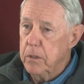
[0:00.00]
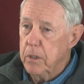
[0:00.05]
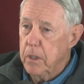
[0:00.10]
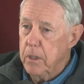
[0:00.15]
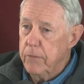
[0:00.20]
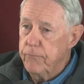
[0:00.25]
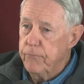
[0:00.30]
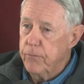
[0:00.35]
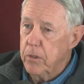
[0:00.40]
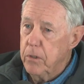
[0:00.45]

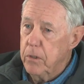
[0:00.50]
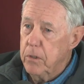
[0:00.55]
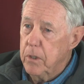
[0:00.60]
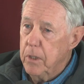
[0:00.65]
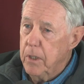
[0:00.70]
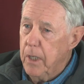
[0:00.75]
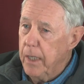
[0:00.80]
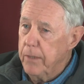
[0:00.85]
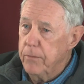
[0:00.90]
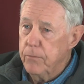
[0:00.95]
after
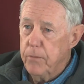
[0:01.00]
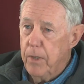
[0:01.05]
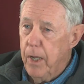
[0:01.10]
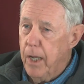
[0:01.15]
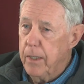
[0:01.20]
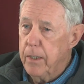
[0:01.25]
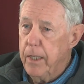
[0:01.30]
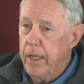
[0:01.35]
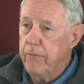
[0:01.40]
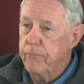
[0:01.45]

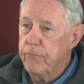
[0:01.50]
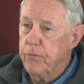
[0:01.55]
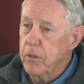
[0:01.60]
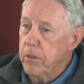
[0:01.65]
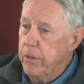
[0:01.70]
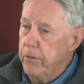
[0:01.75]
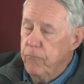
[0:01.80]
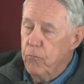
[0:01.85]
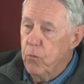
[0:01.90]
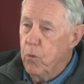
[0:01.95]
I'd have to
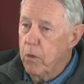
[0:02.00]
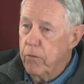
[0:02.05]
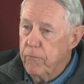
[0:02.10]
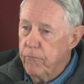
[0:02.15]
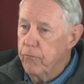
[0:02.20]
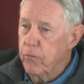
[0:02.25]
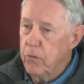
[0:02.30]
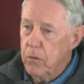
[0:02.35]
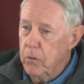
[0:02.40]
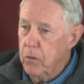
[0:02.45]
leave work
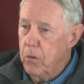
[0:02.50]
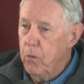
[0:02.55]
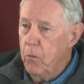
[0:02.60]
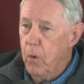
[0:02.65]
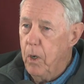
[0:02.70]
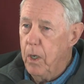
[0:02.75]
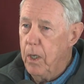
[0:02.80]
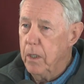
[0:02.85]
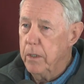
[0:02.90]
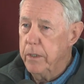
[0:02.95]
for a little
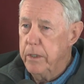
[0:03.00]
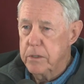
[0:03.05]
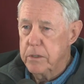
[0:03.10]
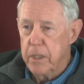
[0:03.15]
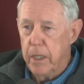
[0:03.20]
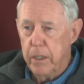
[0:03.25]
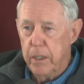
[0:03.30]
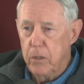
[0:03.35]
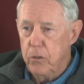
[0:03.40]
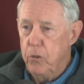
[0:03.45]
while. He'd
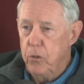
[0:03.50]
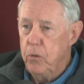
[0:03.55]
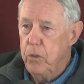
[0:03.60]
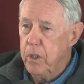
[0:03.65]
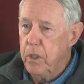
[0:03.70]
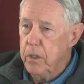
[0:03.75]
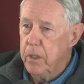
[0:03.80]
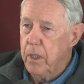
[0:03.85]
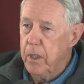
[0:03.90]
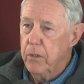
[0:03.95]
say, "Can you
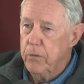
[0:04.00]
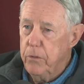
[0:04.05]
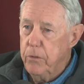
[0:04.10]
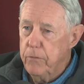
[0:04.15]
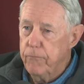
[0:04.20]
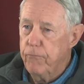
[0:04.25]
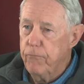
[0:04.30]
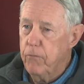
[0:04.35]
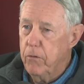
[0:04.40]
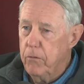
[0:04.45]
get down
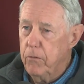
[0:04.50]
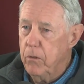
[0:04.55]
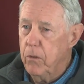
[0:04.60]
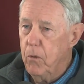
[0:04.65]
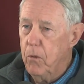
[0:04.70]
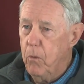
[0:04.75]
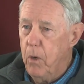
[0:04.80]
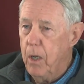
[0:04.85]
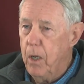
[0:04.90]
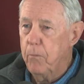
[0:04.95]
here for a
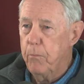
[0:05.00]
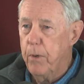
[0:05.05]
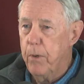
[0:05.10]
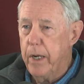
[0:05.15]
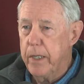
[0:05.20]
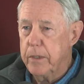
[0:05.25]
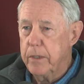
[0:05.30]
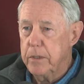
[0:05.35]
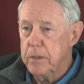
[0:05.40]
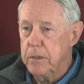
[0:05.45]
little while and
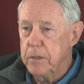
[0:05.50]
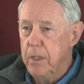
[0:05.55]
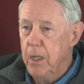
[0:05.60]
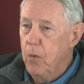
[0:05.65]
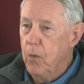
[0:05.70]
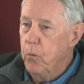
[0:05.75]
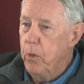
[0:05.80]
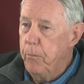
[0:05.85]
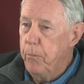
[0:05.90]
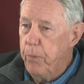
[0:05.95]
practice?"
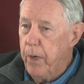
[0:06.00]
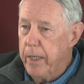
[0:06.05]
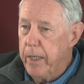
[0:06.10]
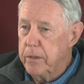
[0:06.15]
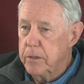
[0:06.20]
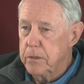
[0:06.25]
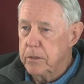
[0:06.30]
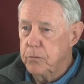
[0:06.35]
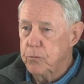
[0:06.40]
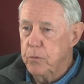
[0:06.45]
We
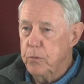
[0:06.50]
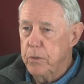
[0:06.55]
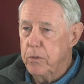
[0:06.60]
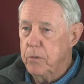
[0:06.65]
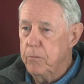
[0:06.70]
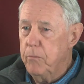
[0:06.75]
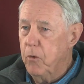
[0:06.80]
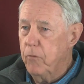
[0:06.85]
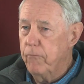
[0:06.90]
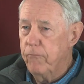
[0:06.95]
practiced with
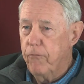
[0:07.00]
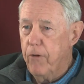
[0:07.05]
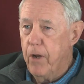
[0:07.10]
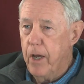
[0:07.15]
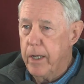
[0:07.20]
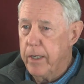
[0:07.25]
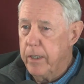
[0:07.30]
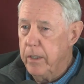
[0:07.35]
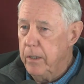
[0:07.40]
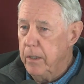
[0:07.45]
him on
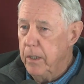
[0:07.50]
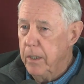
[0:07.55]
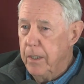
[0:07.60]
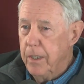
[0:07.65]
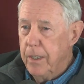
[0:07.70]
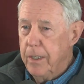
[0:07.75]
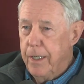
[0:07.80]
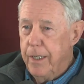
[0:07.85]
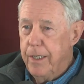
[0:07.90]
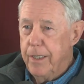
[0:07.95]
Friday,
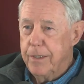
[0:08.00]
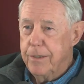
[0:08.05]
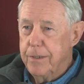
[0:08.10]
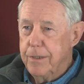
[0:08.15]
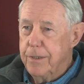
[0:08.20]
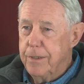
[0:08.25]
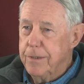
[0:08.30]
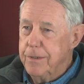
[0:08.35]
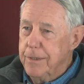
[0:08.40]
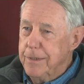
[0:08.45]
and
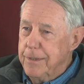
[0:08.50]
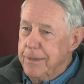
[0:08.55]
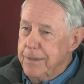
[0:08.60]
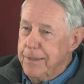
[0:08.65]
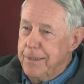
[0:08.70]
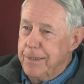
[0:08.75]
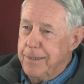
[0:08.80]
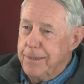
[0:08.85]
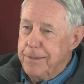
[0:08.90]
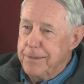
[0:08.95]

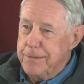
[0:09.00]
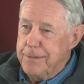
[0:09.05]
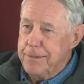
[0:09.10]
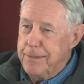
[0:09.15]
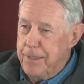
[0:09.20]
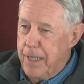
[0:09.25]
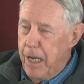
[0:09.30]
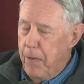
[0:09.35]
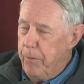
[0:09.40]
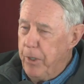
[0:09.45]

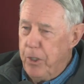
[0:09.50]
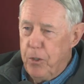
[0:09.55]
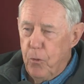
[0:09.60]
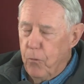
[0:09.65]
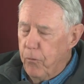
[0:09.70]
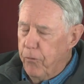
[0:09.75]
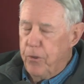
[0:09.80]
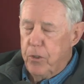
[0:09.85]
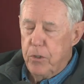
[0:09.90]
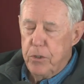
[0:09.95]

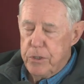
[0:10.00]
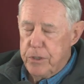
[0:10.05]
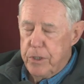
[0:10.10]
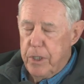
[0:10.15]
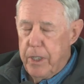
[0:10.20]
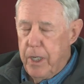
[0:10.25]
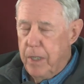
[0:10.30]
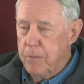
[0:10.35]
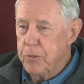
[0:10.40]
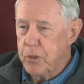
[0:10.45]
on
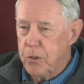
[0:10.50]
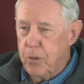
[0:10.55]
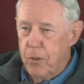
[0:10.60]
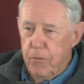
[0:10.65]
Thursday. I'm sorry.